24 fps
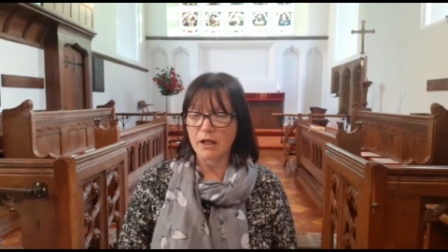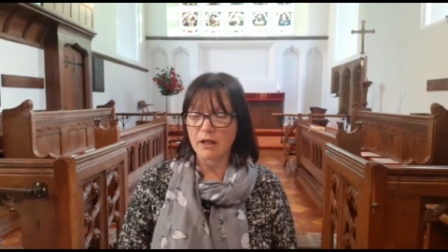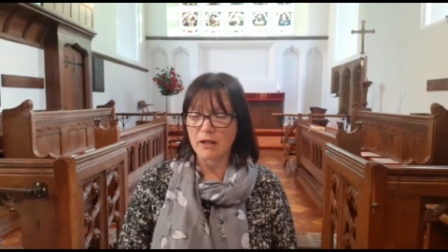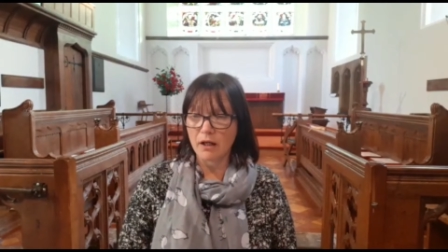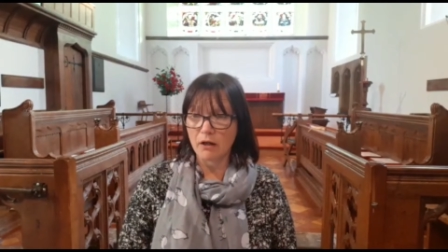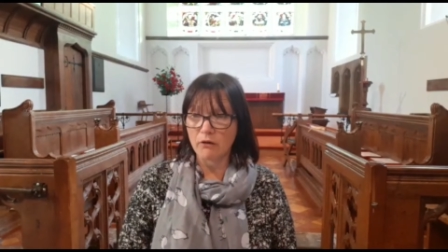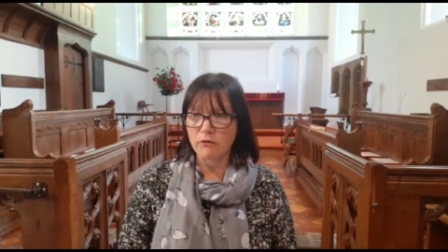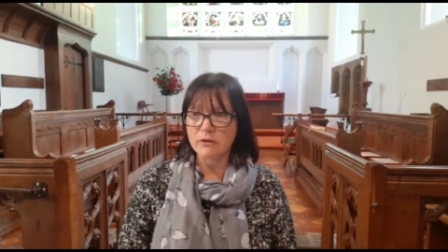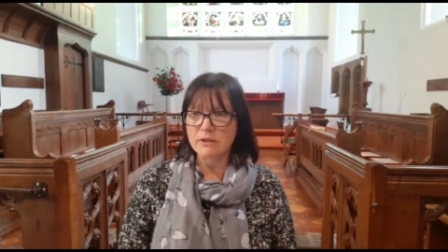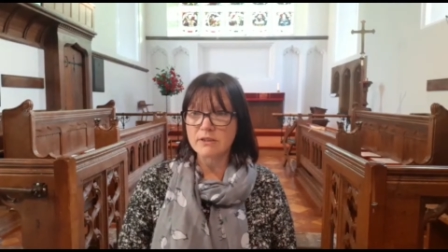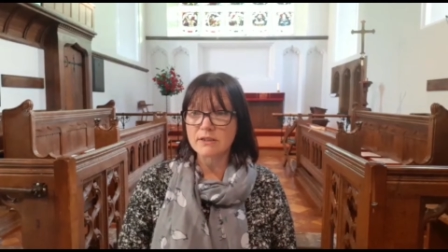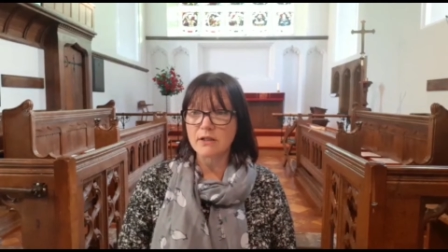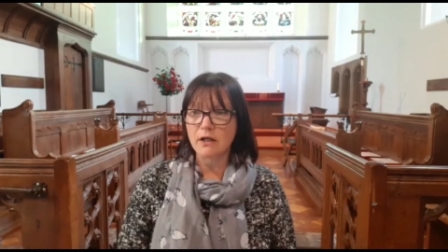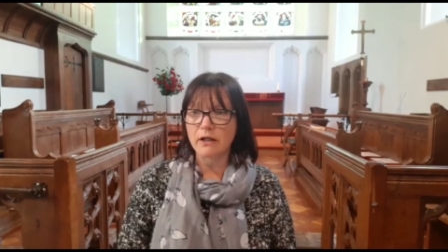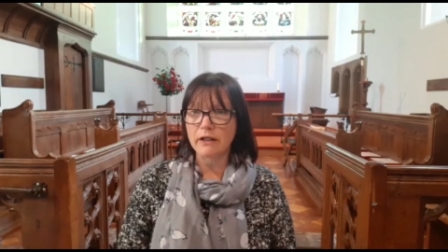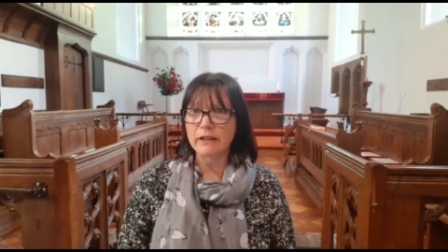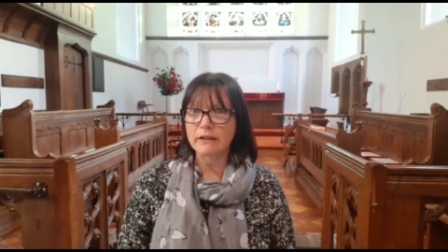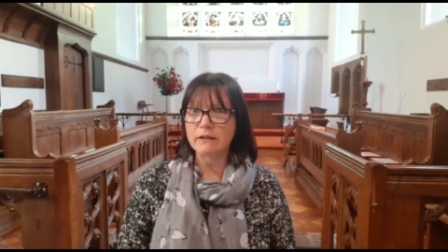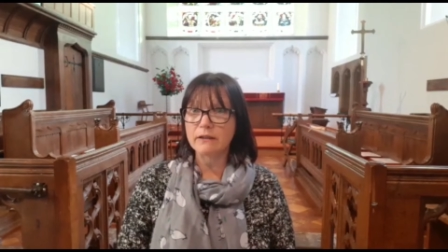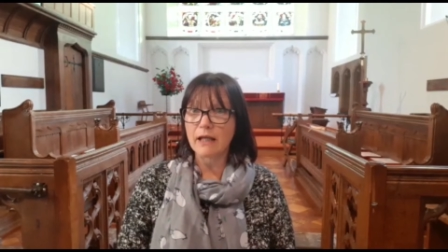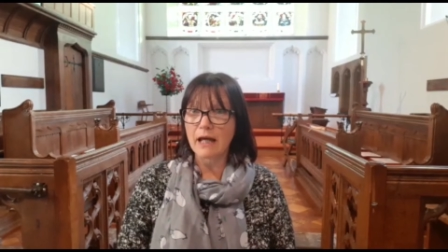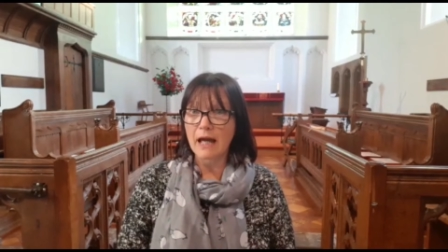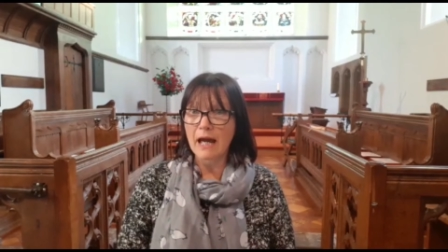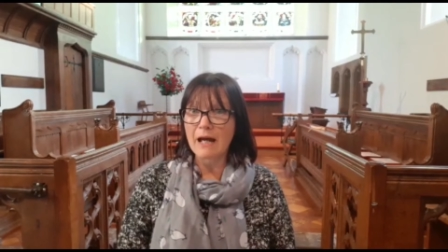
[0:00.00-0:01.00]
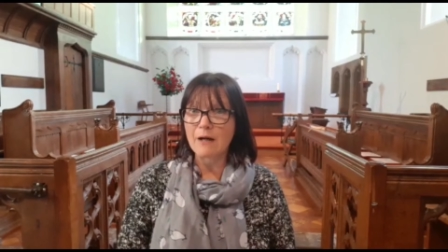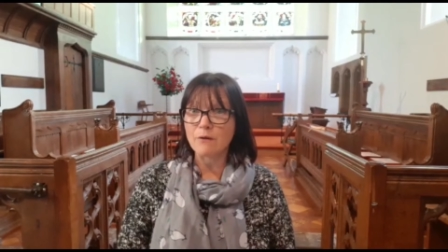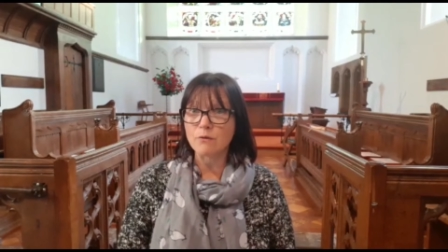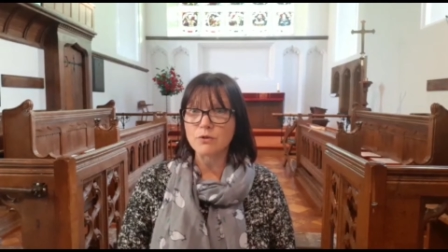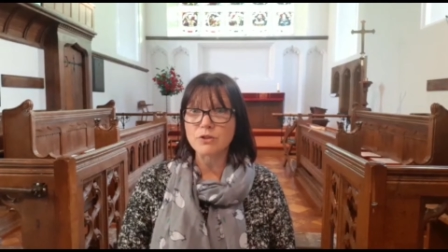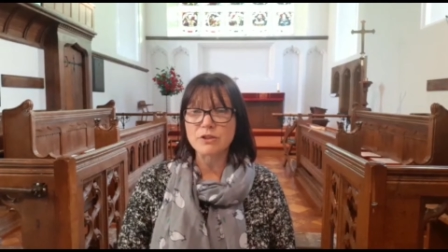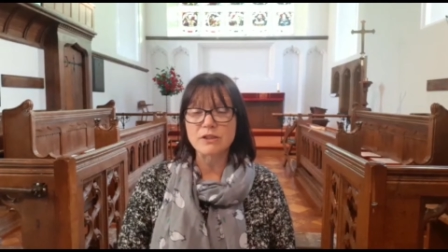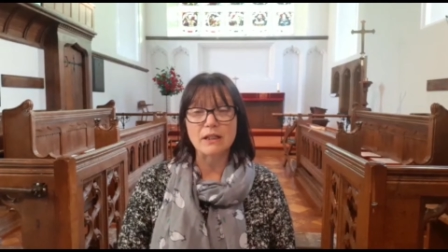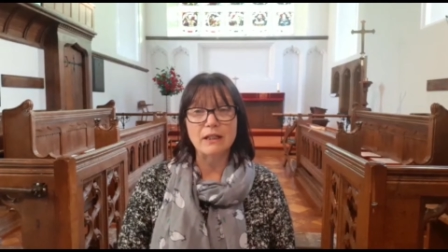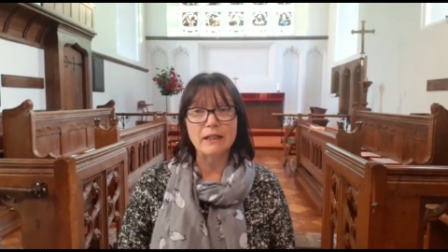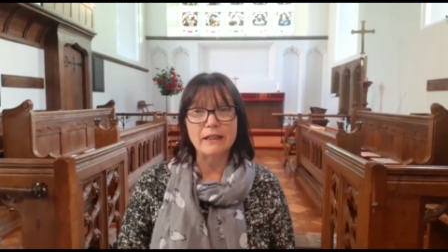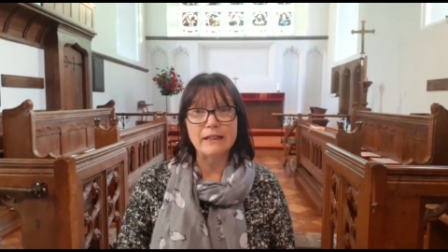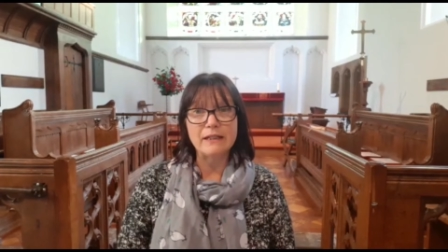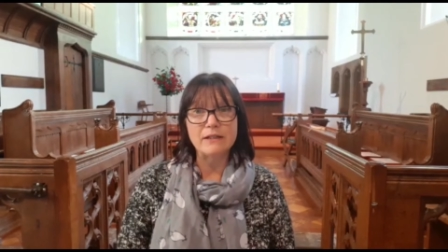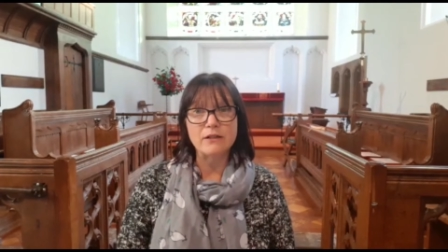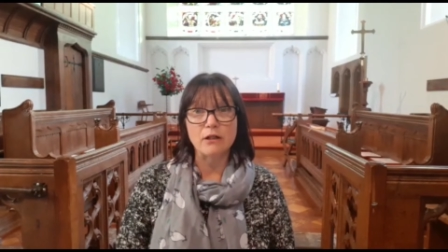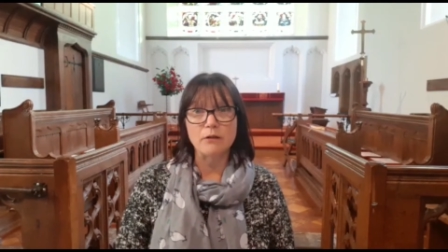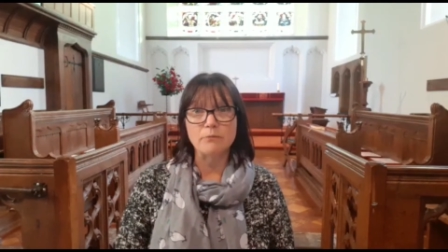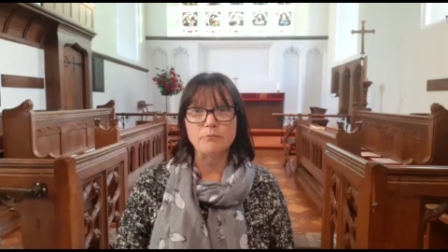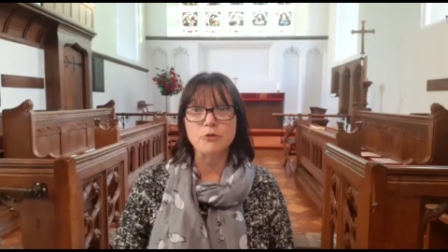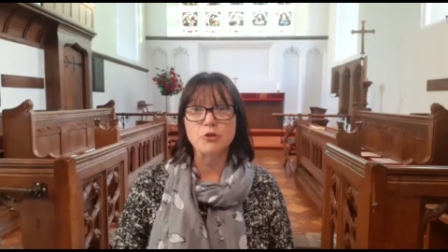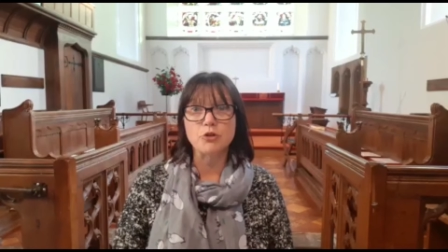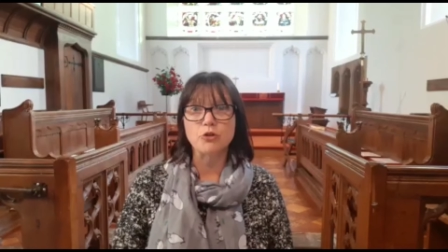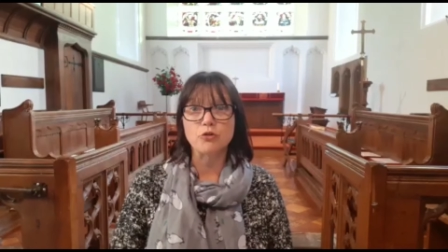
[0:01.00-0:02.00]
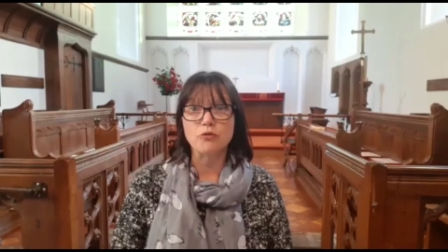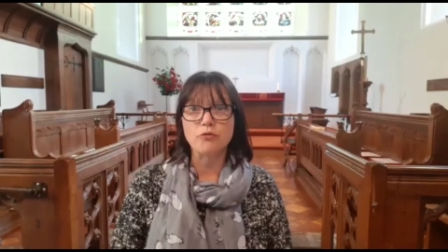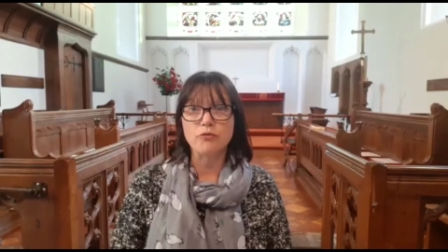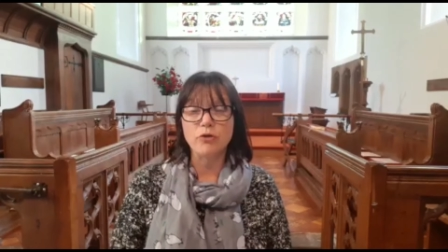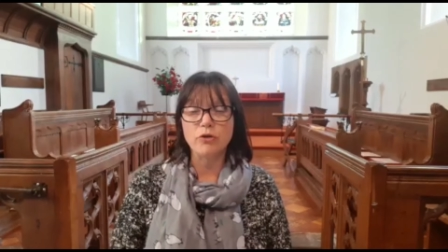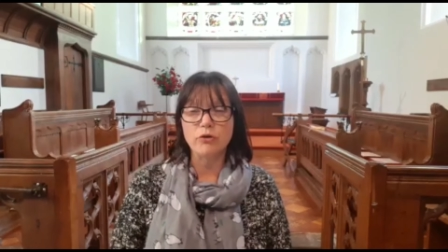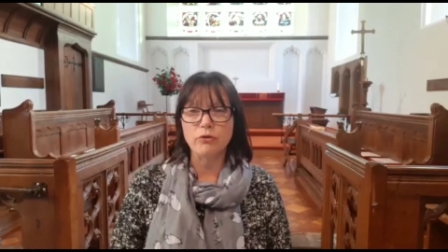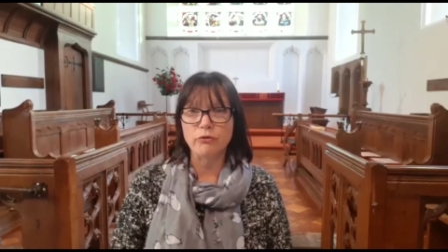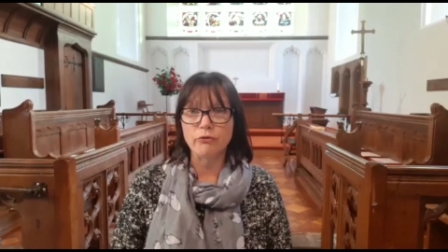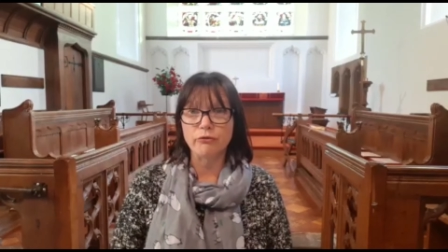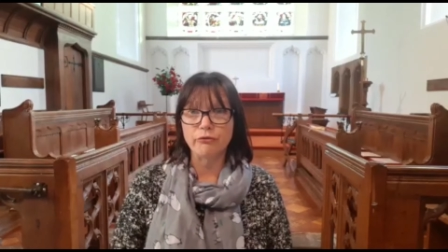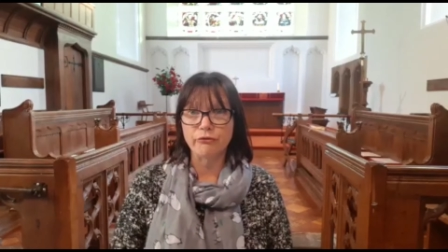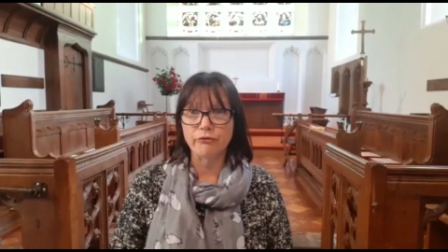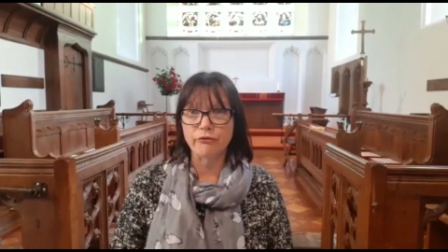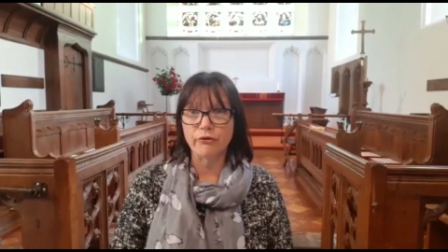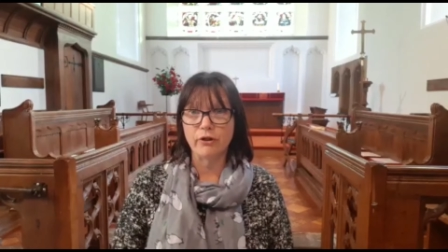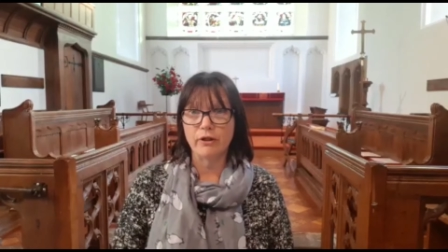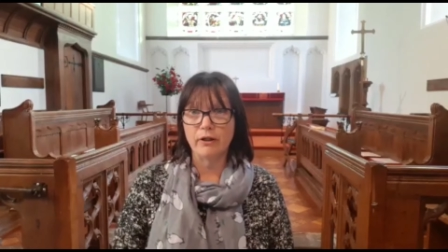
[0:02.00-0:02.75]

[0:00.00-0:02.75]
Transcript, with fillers: alongside the house that lead up to the roof.